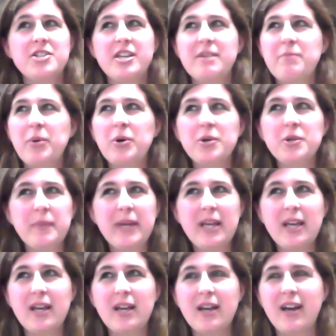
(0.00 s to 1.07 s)
pulled
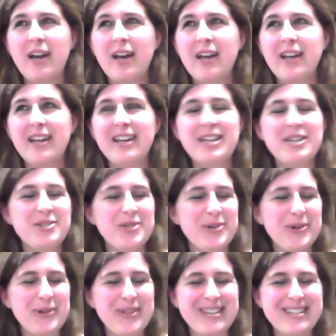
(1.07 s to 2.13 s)
me
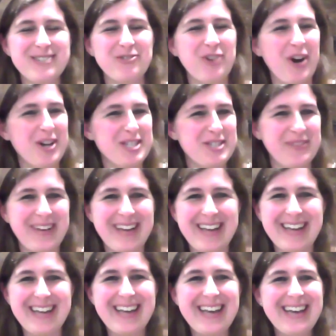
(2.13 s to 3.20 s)
into this
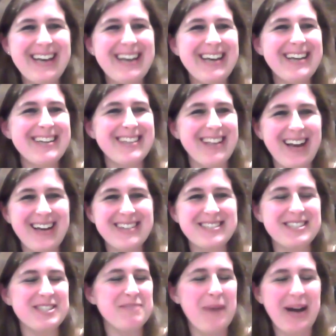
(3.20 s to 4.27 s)
CrossFit class,
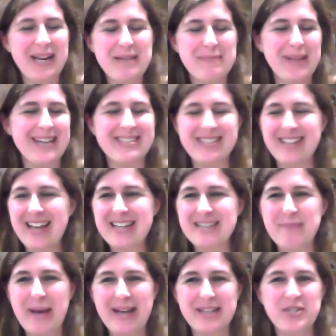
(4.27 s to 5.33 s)
this Body Blast class
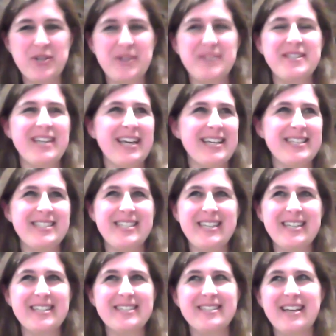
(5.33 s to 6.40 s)
back in
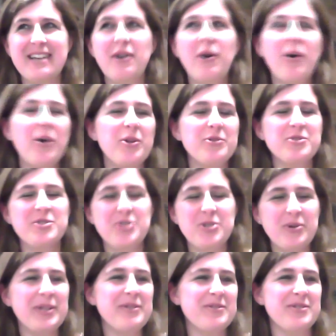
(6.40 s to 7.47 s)
2019, and said, oh, you should
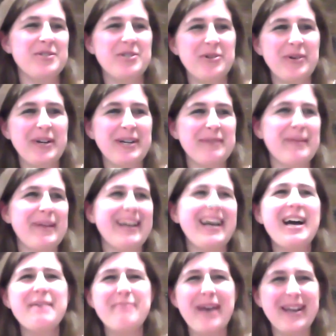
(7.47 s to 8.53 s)
do it. I'm like,
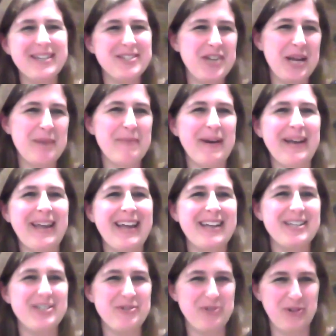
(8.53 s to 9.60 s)
I'm not in shape. I
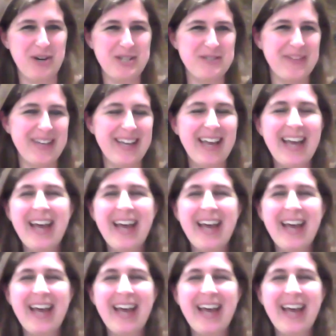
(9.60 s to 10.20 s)
can't do CrossFit.